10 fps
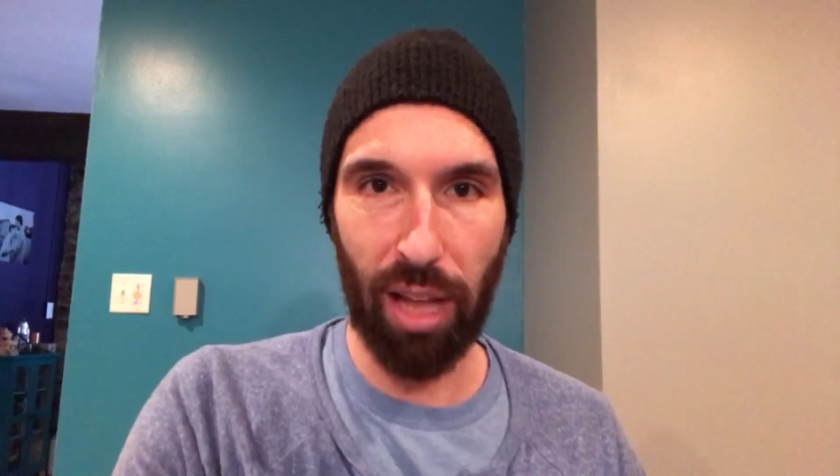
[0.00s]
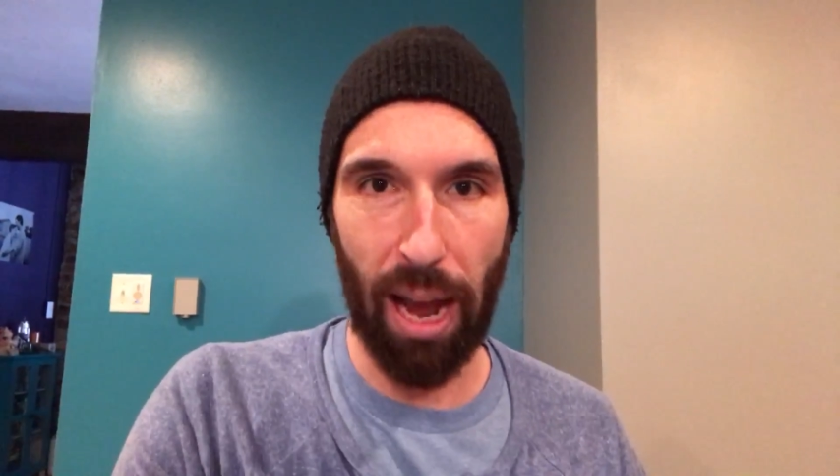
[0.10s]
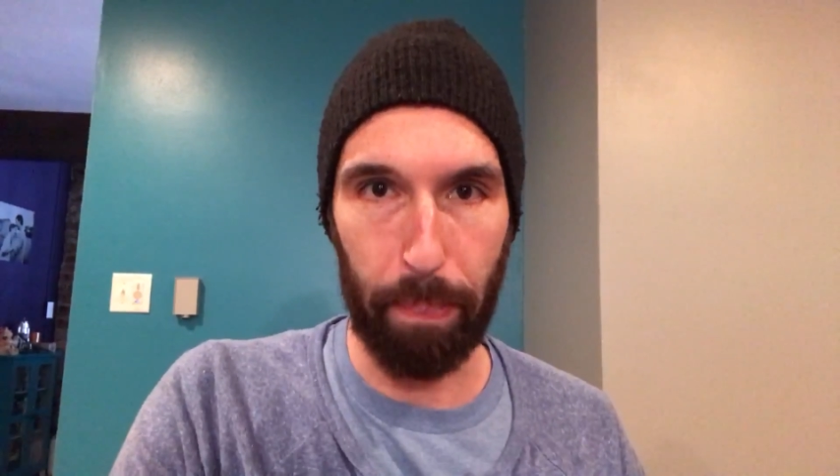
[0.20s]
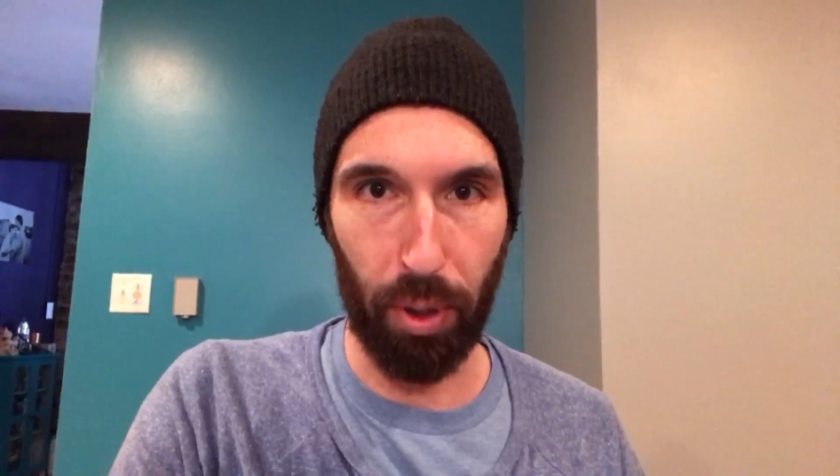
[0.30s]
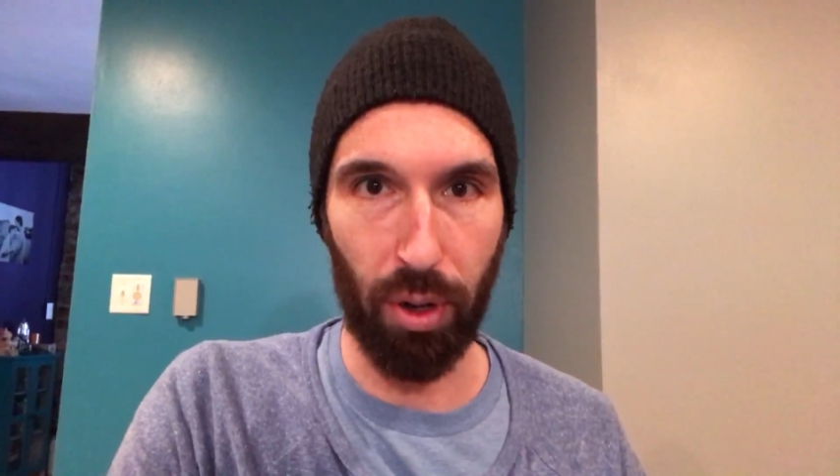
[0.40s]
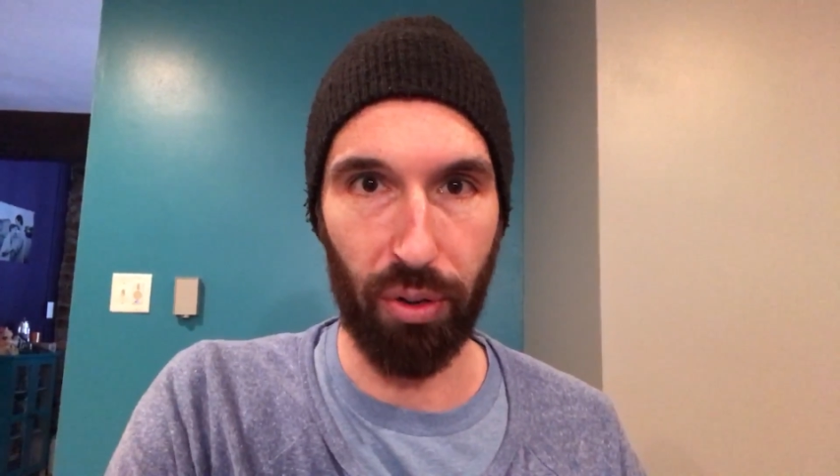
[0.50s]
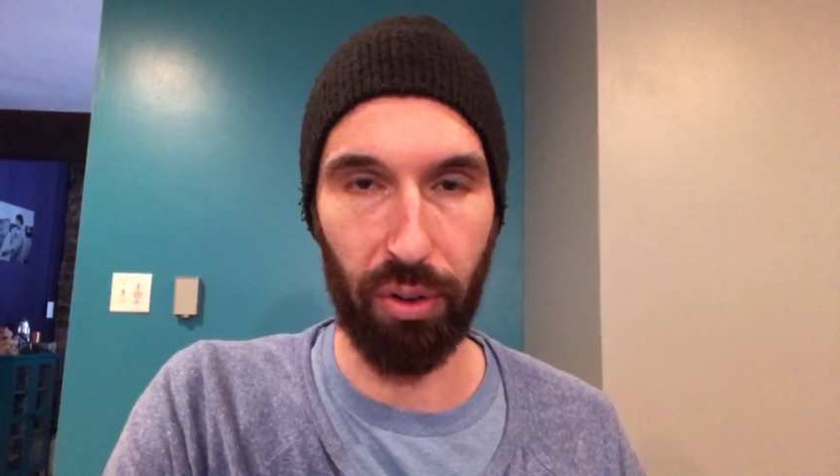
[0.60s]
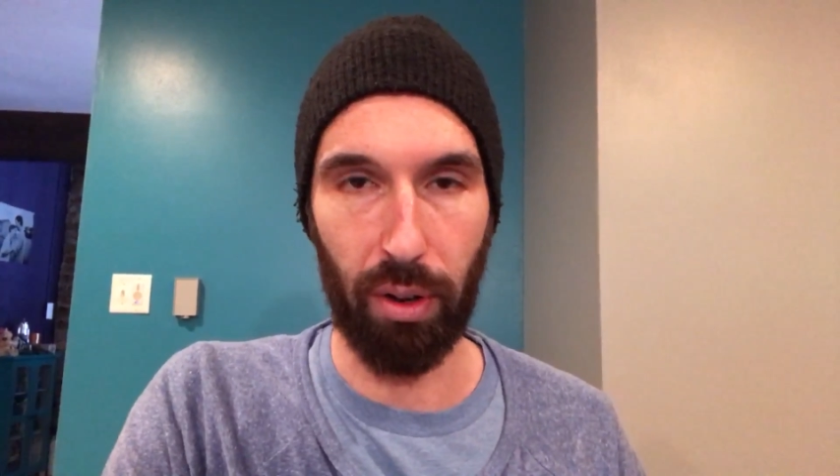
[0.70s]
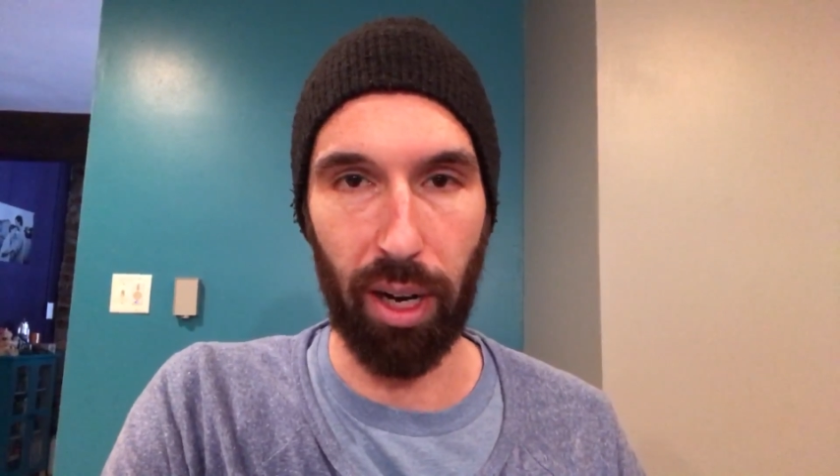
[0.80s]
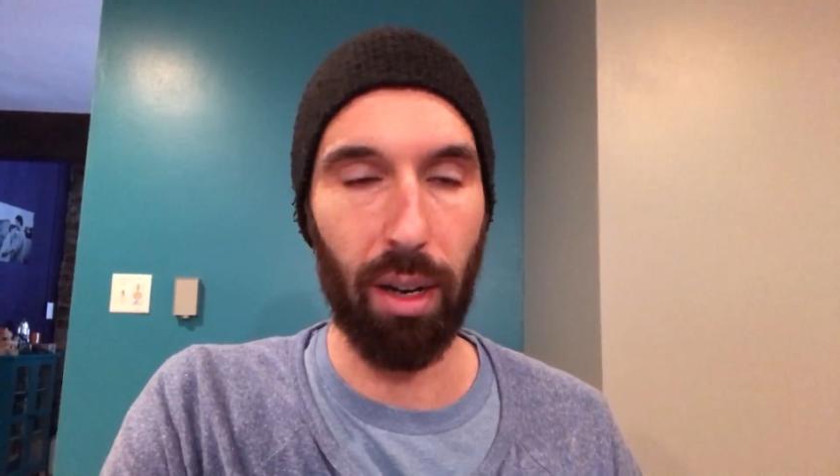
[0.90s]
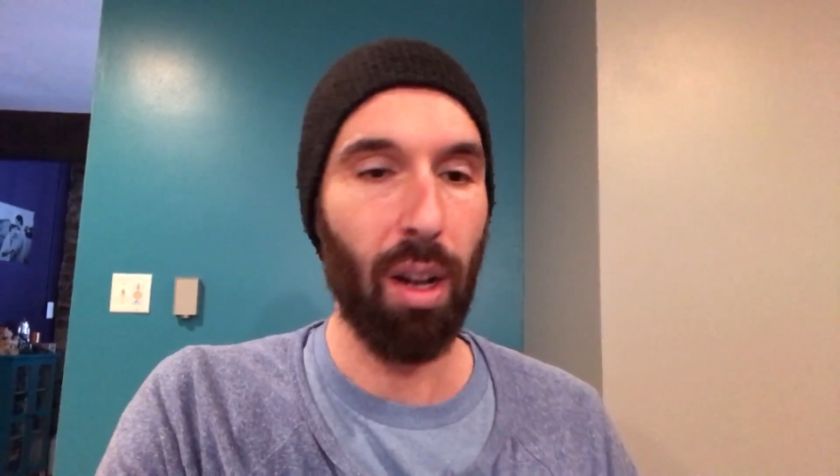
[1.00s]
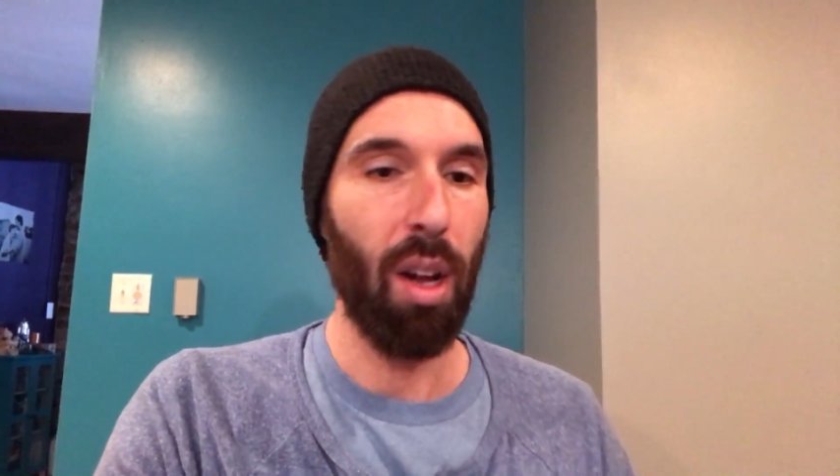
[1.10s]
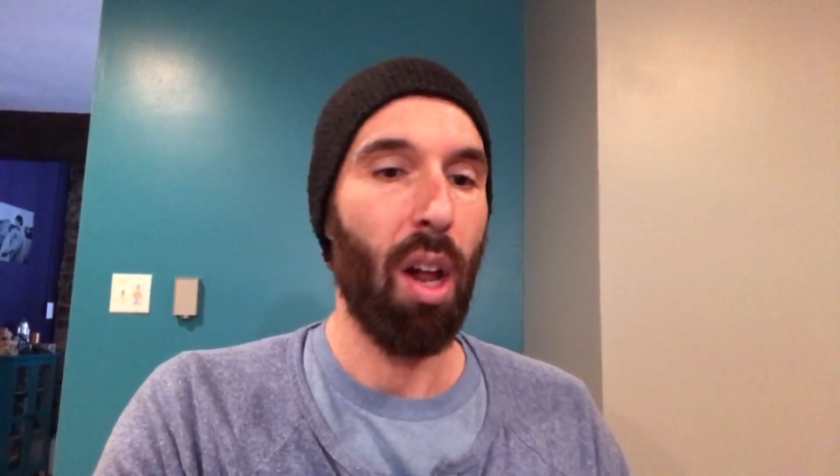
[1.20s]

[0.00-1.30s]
that person, right?